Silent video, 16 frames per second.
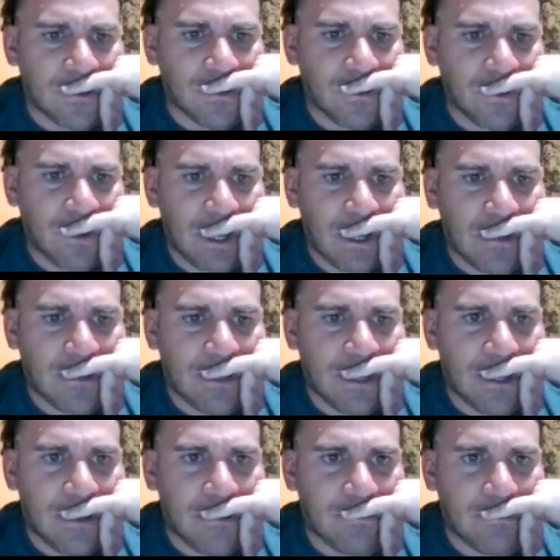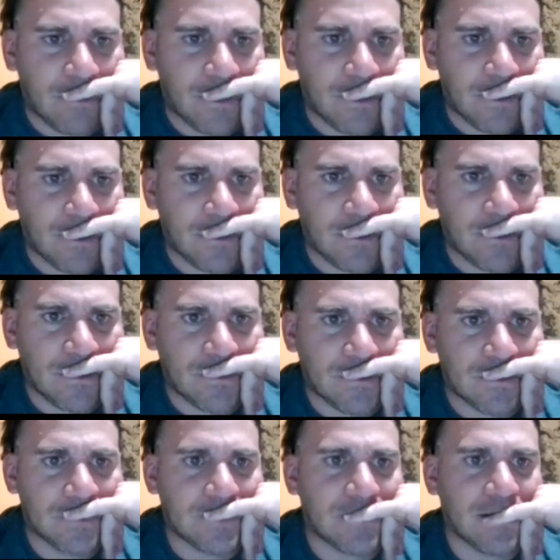So LM is
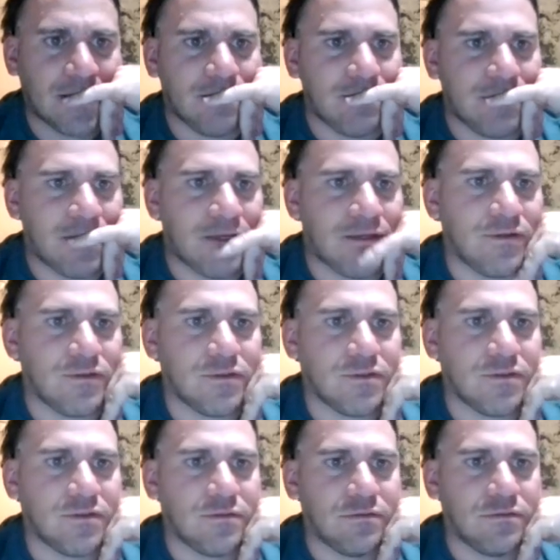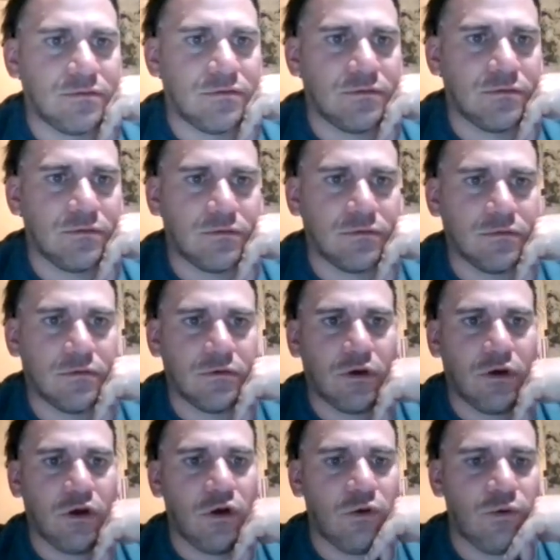the same as
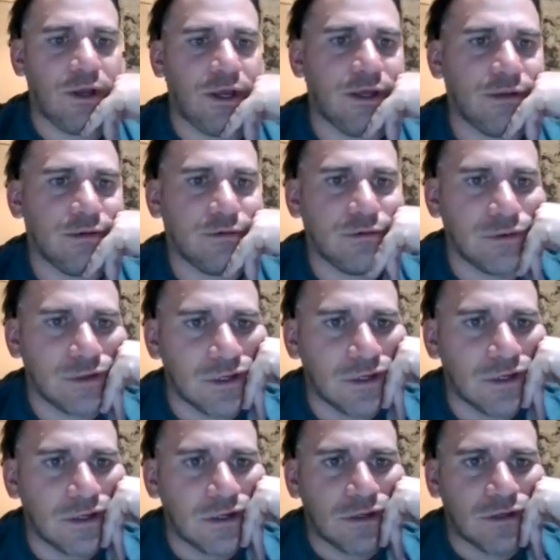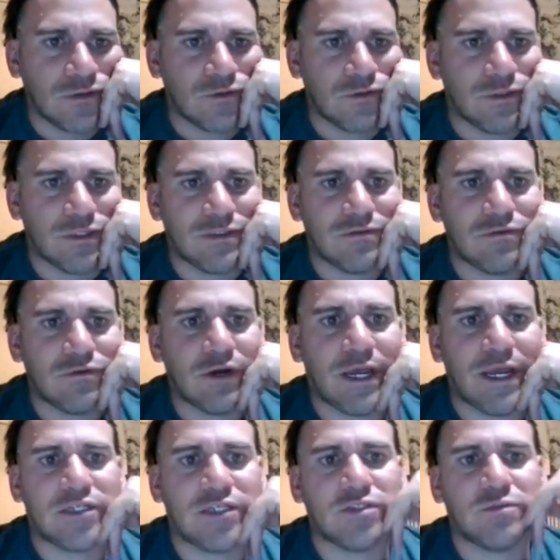ON. So these little
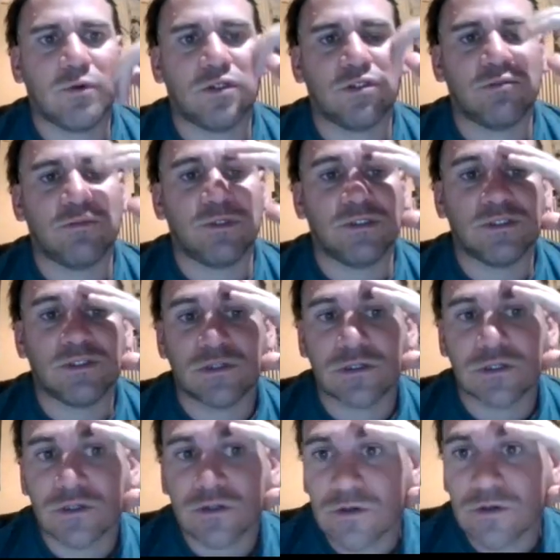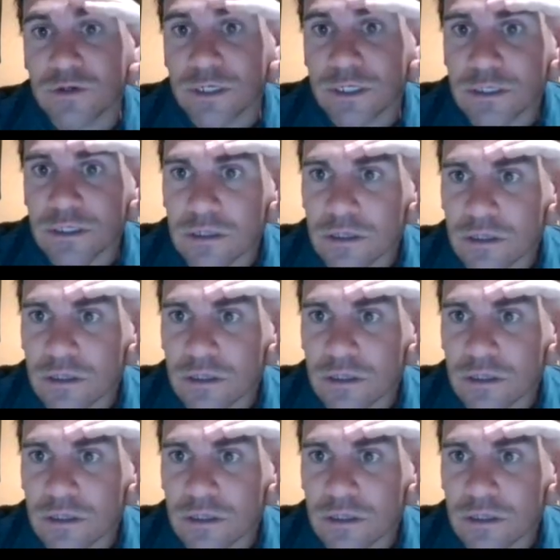hash marks means they're congruent.